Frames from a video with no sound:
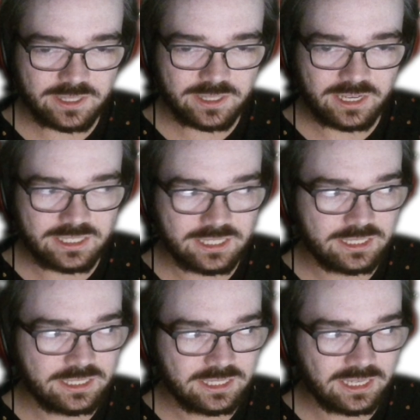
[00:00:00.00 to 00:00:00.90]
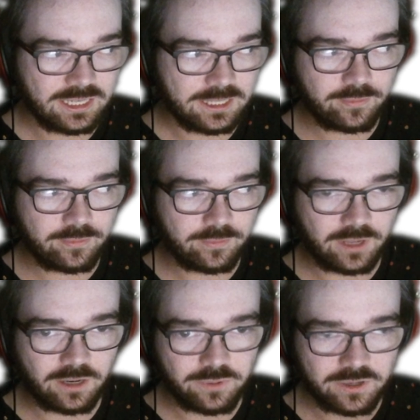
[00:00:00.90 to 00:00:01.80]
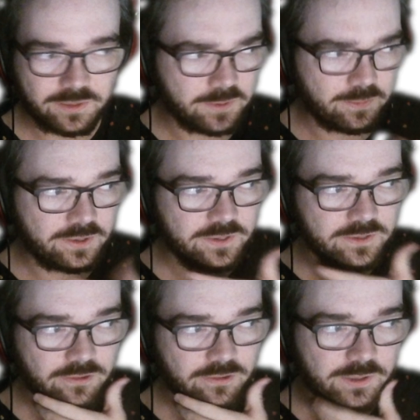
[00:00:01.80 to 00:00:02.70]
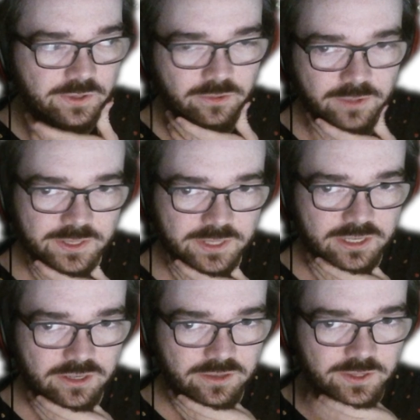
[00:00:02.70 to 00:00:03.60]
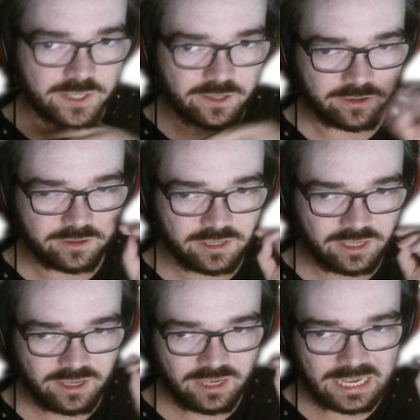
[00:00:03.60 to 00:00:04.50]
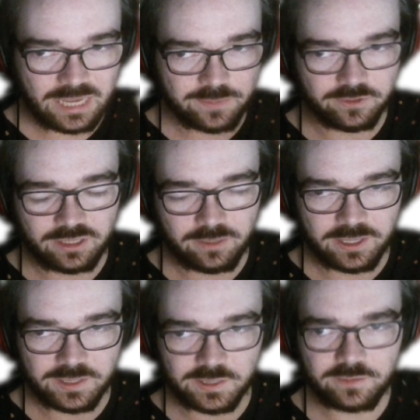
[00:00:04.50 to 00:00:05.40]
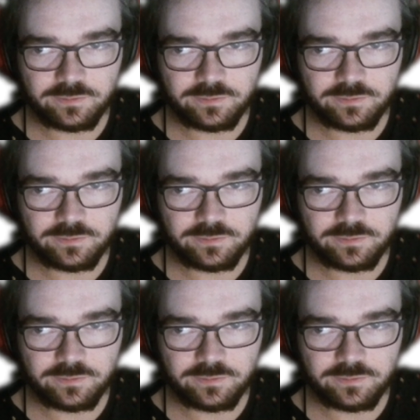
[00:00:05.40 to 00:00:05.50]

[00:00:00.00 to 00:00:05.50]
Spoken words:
They did, I'll put up some pictures of the ReZero ones they did because they look absolutely amazing.